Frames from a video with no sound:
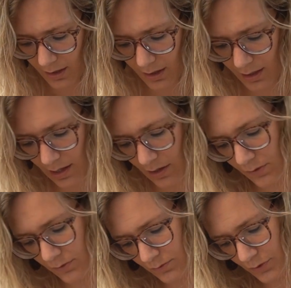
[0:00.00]
And
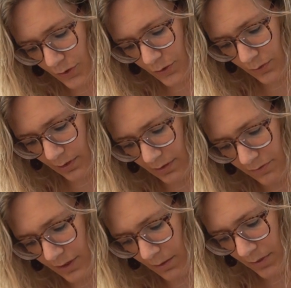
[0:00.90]
now you
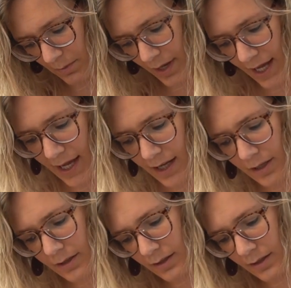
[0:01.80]
lift up the bag